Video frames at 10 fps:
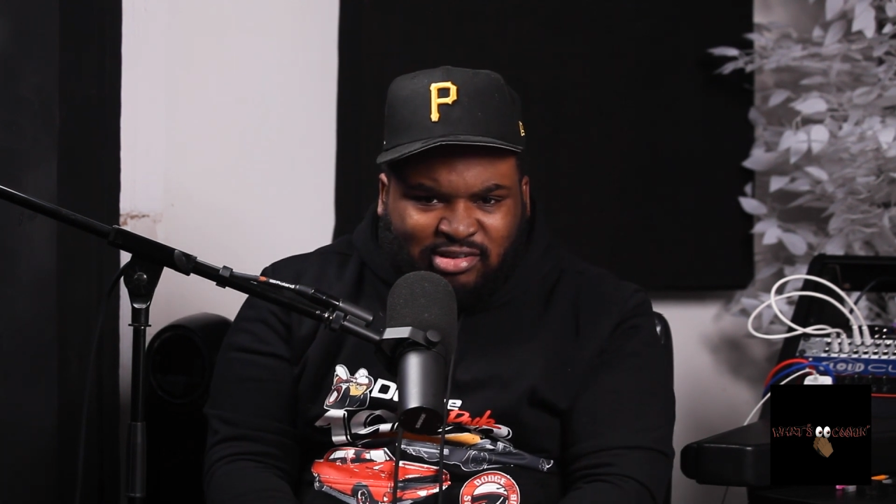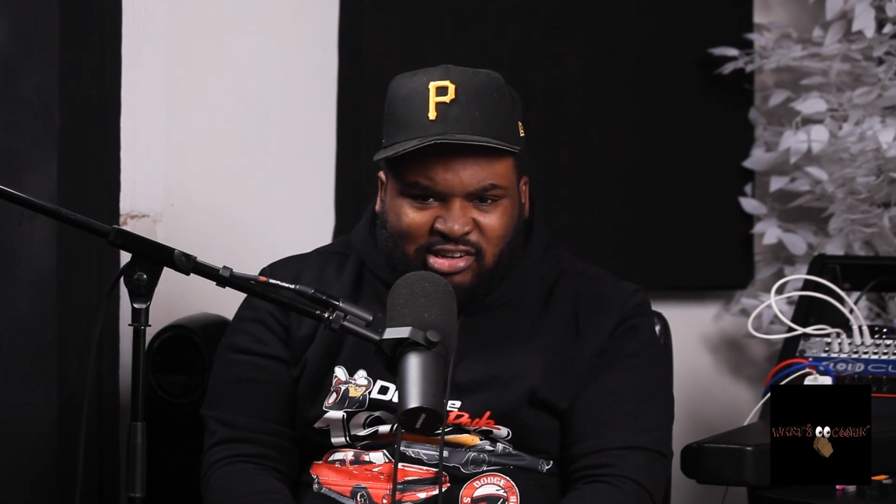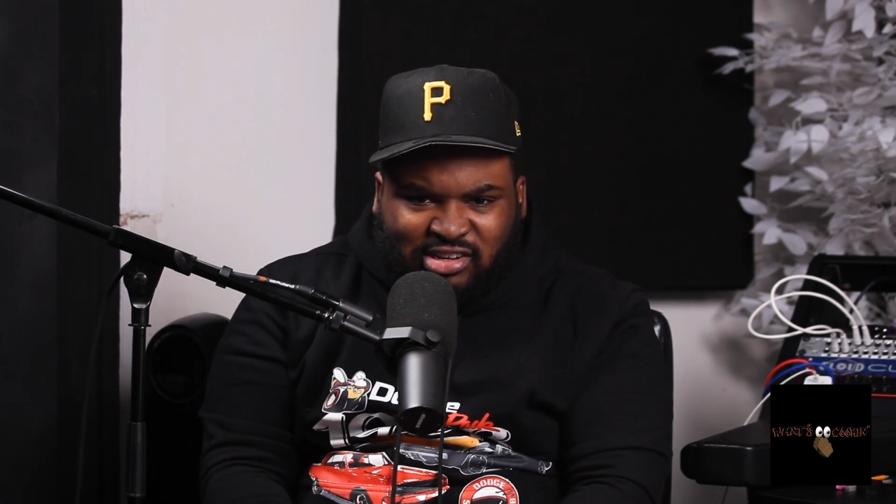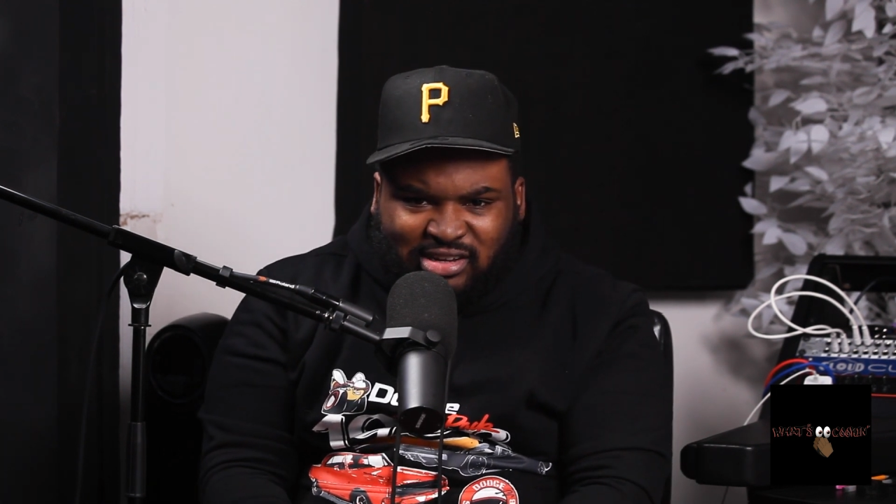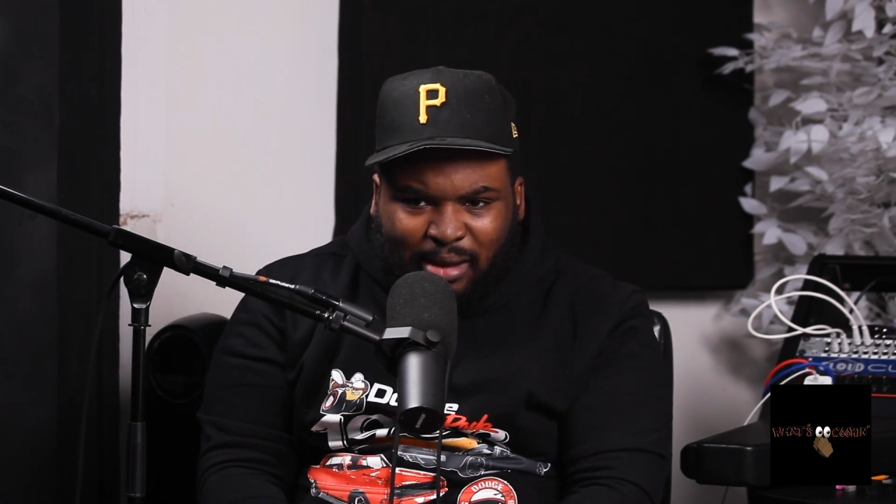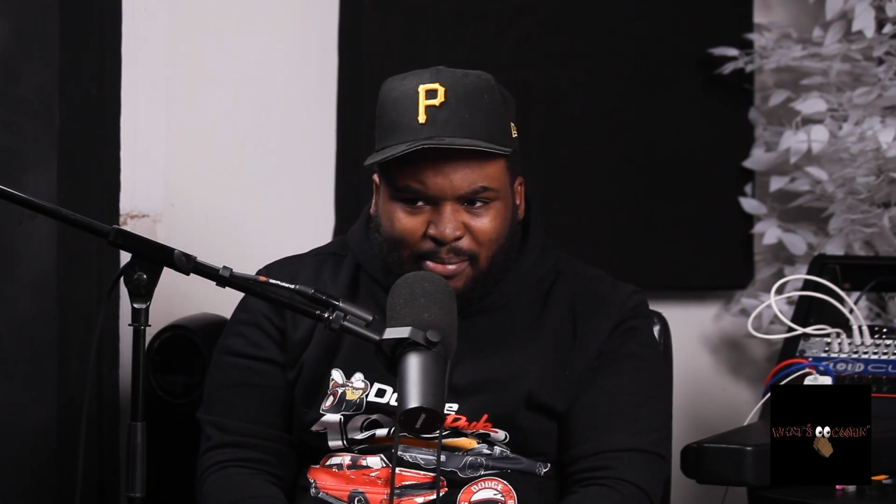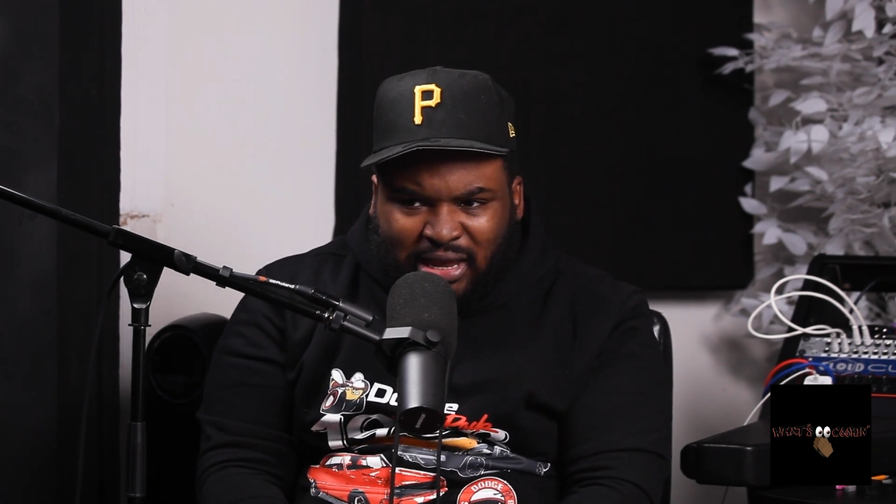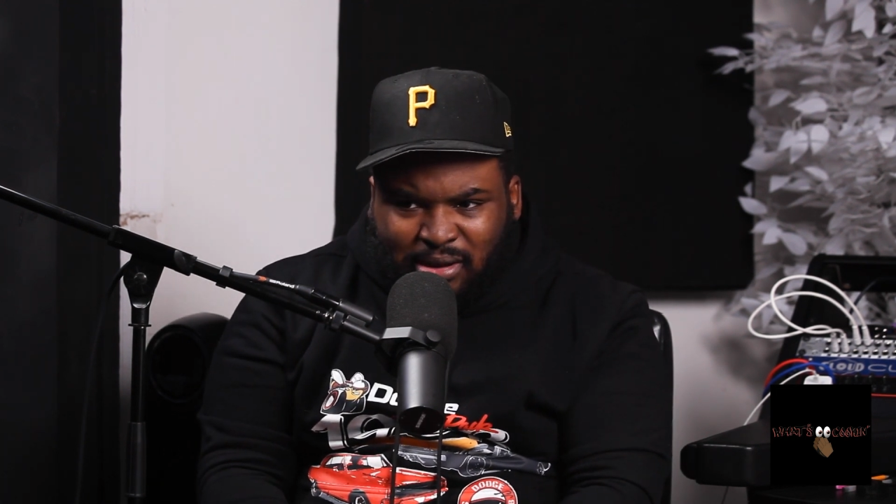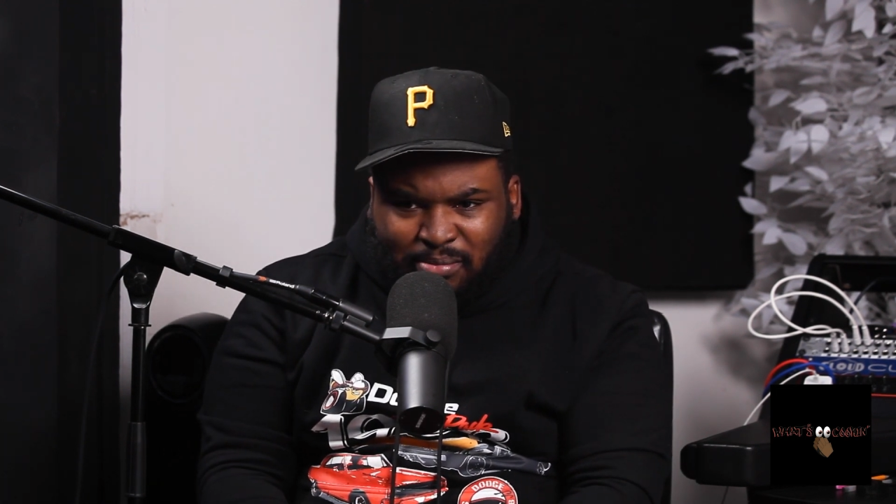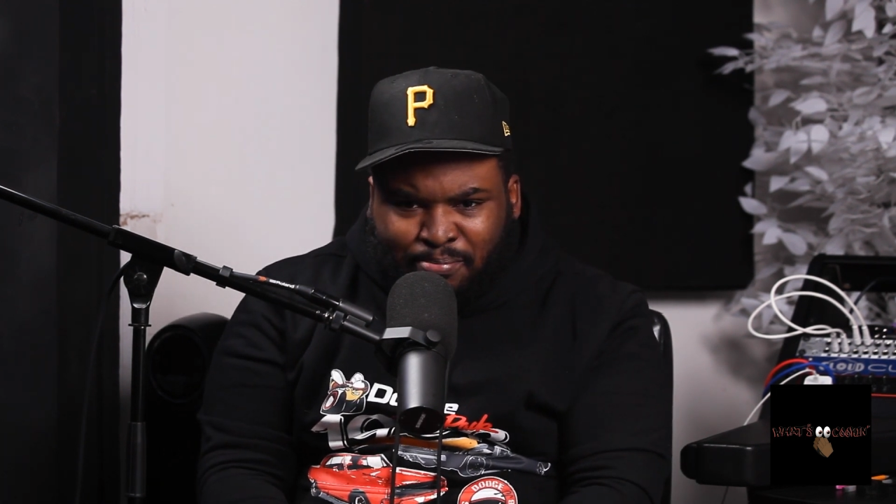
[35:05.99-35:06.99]
it's just not
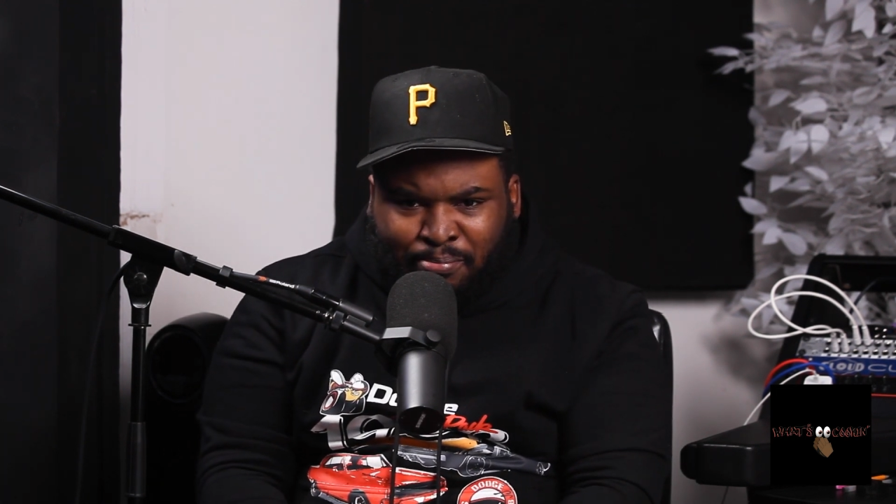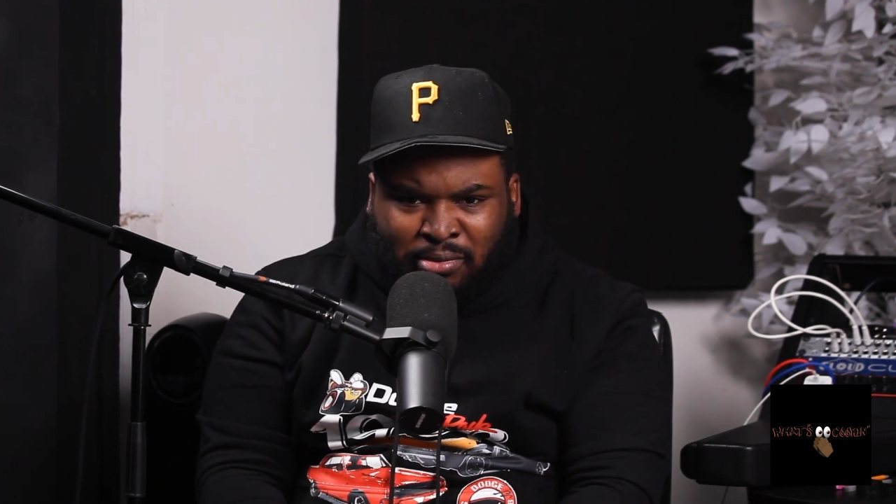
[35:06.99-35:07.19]
making